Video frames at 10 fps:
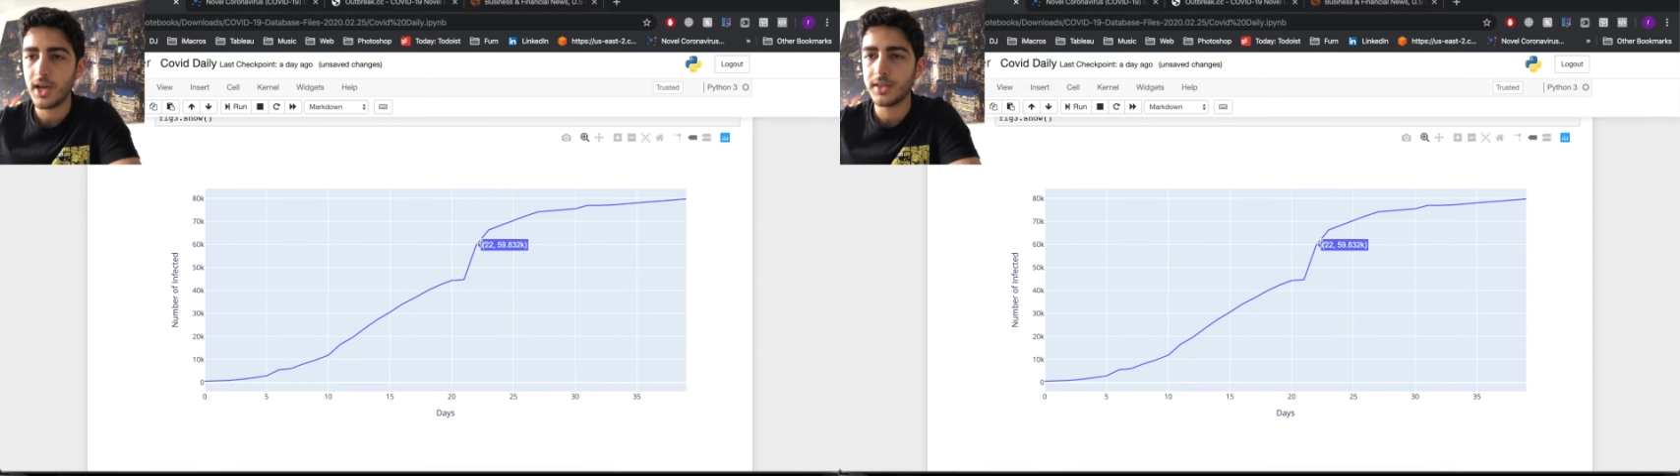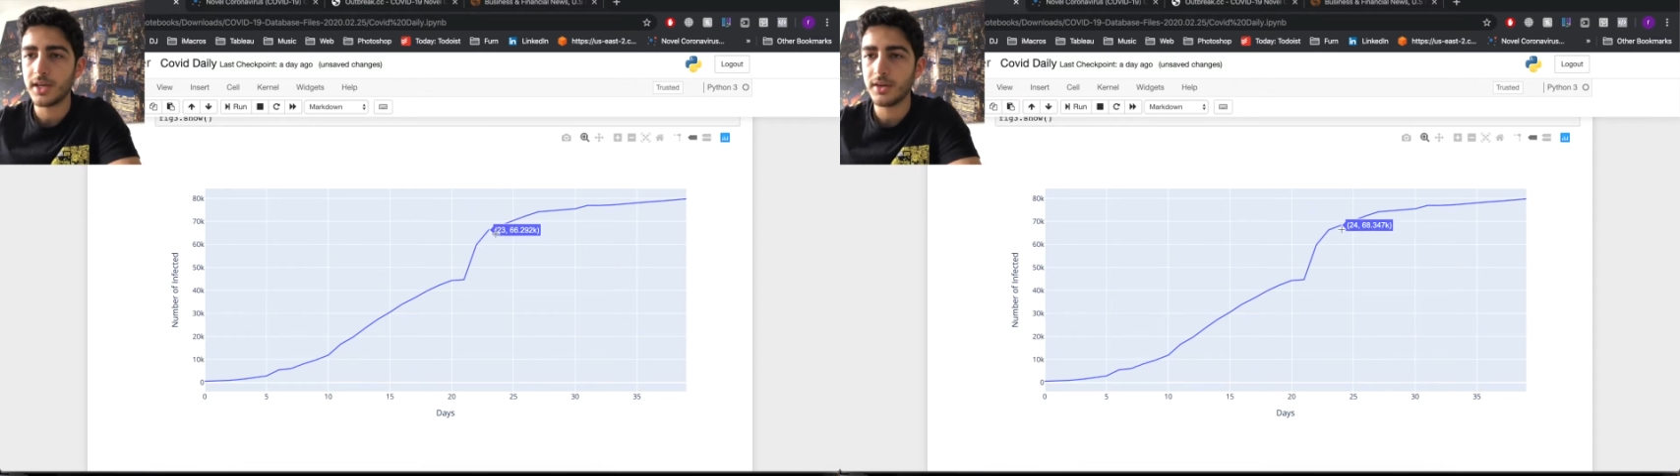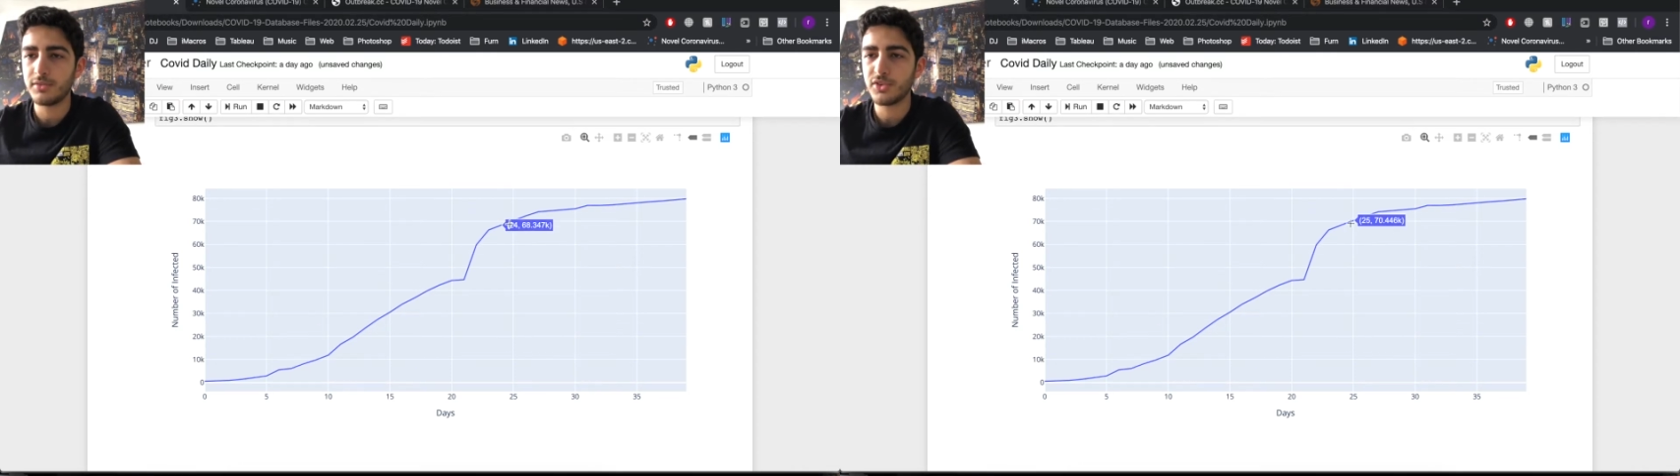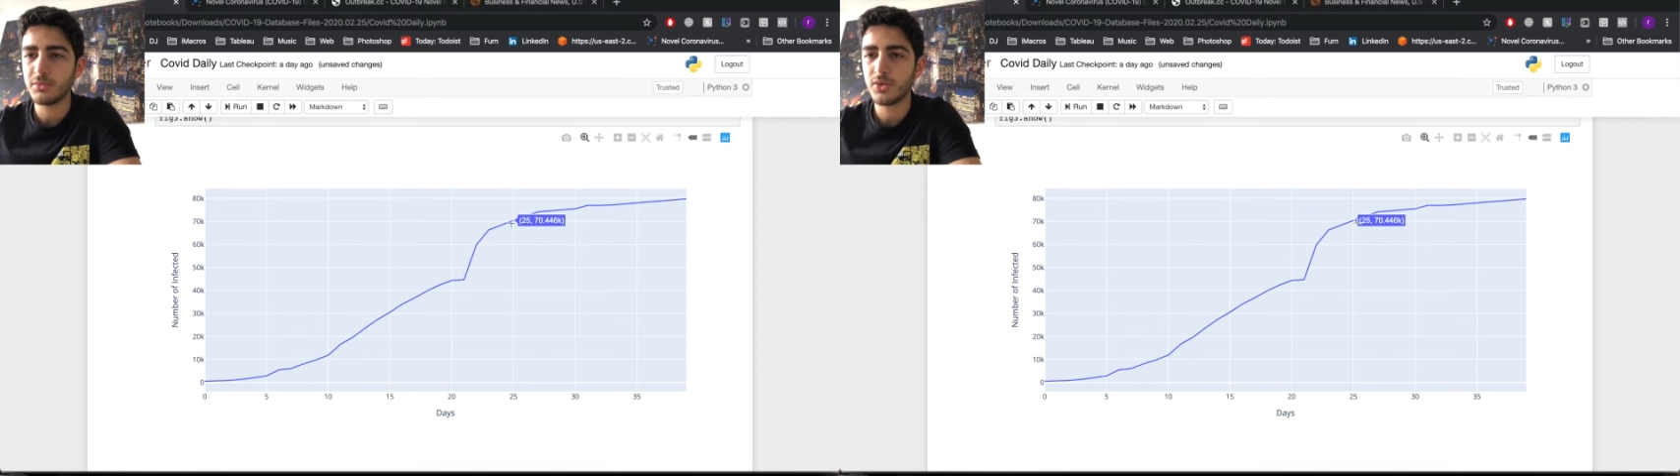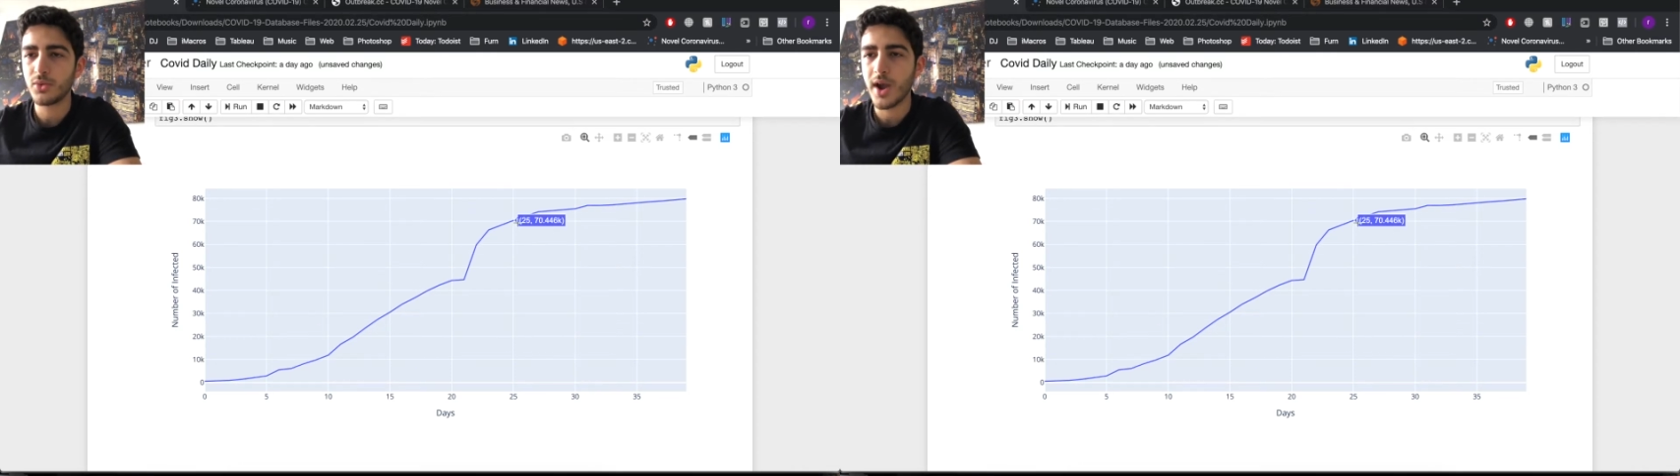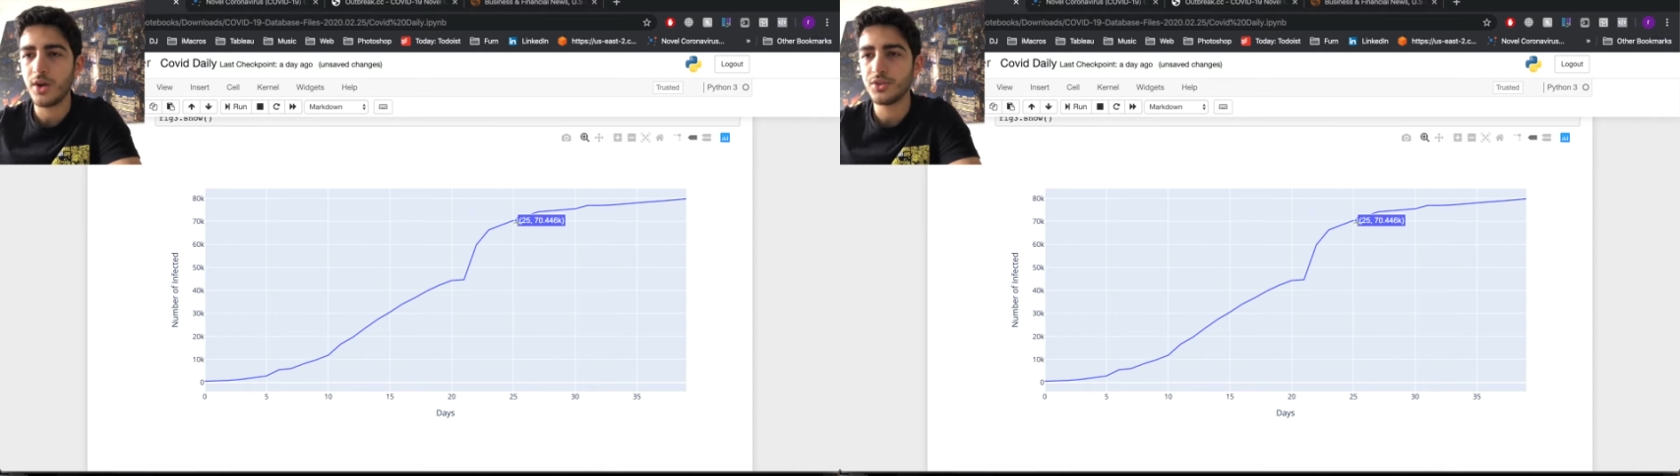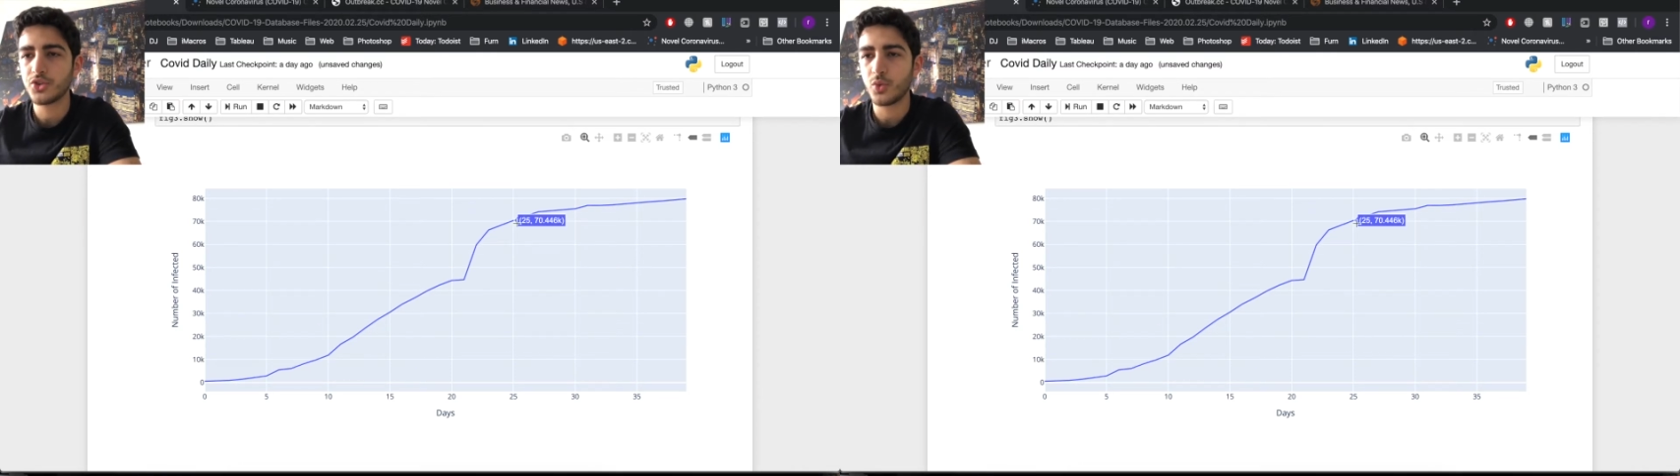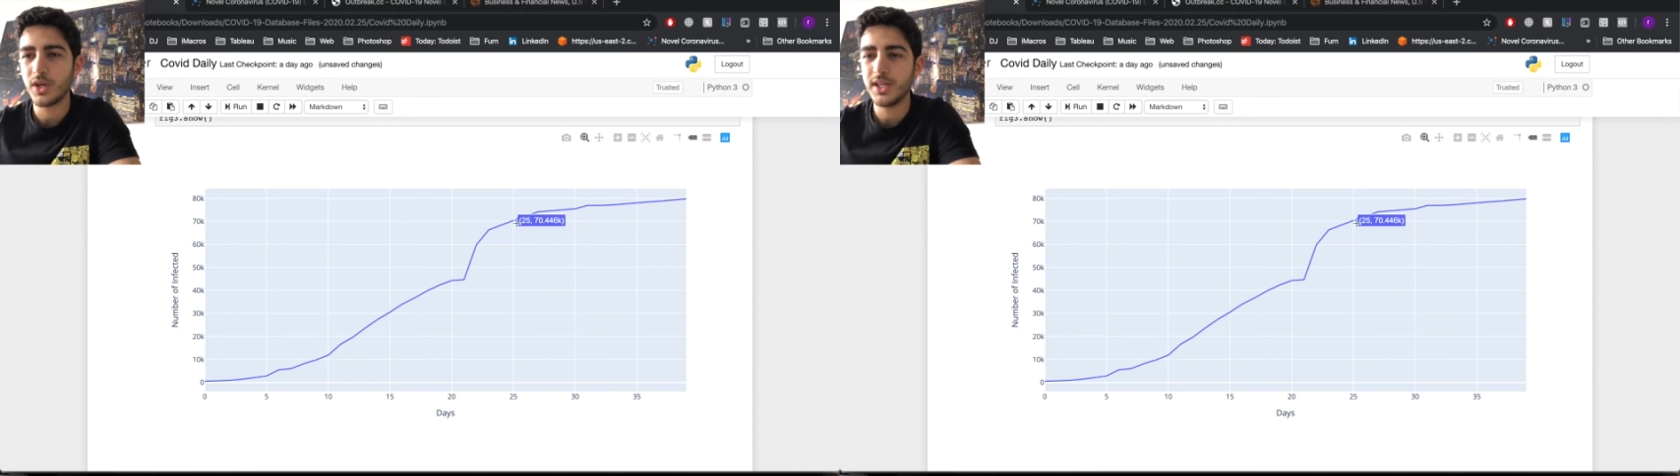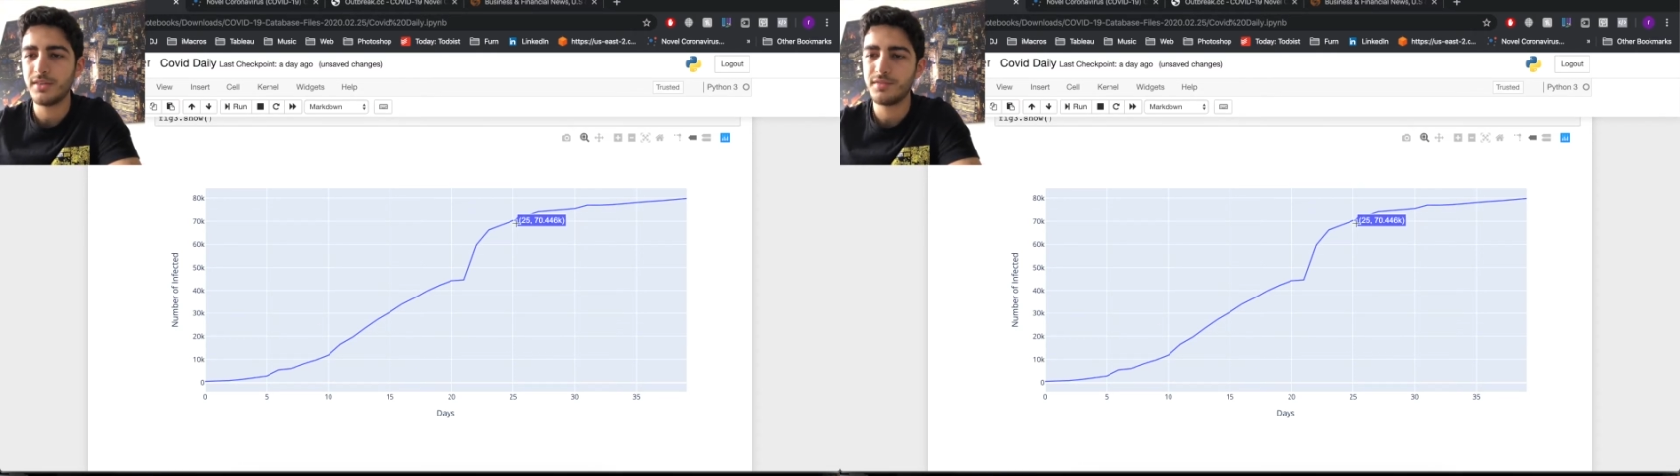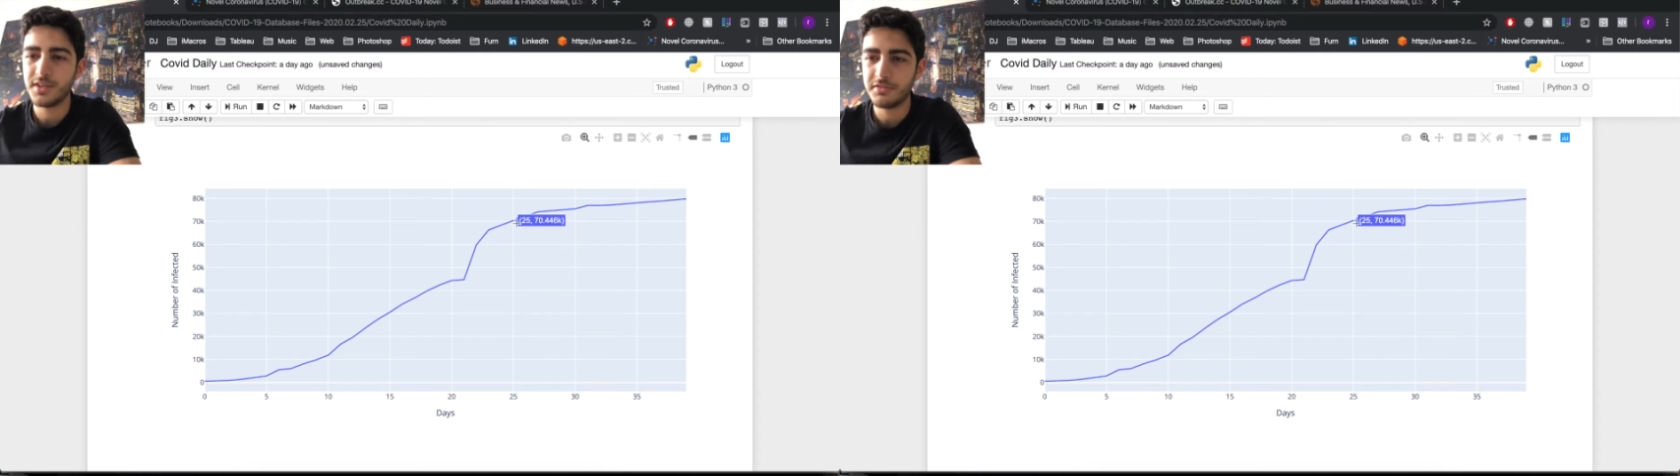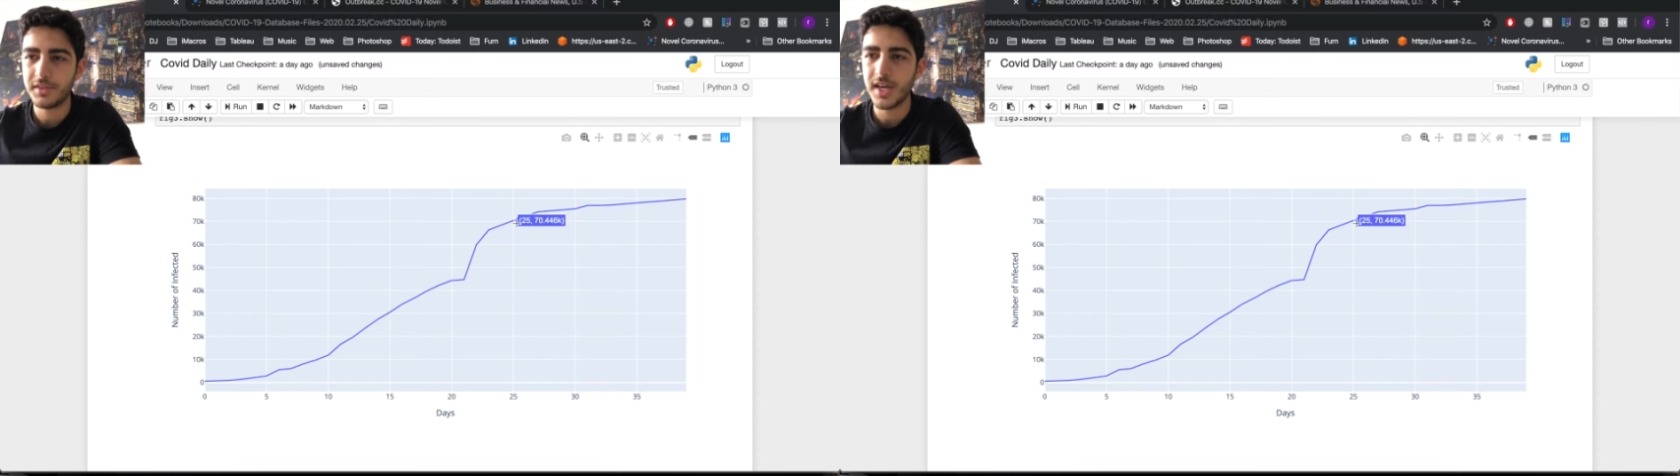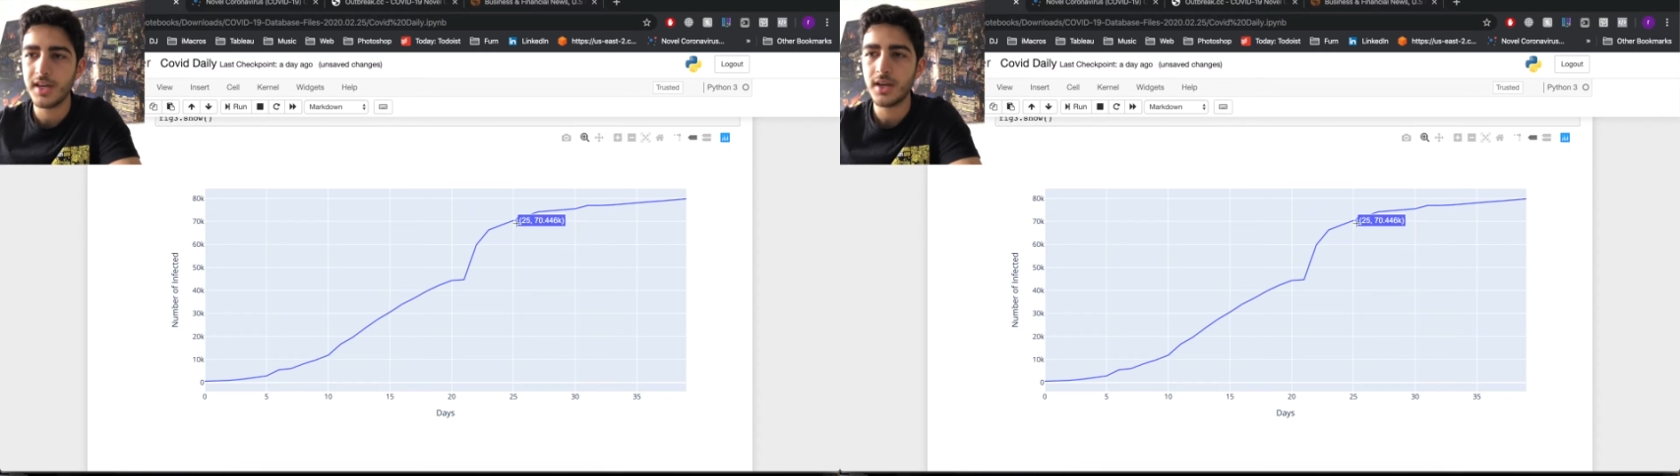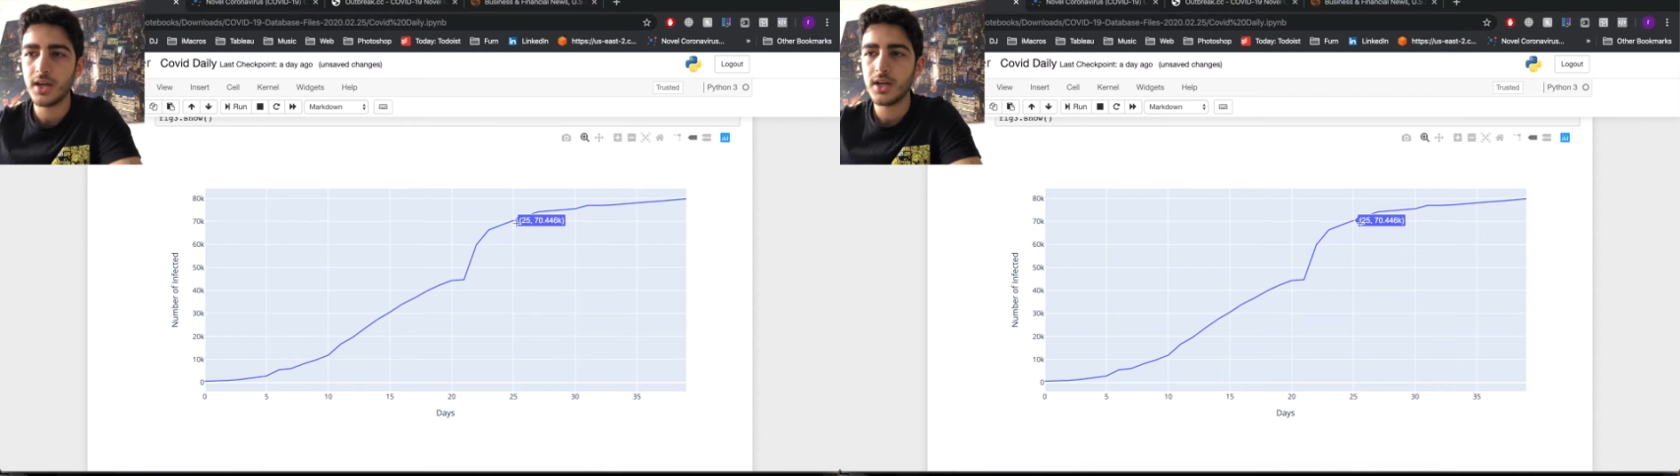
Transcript: and then from around the 25th day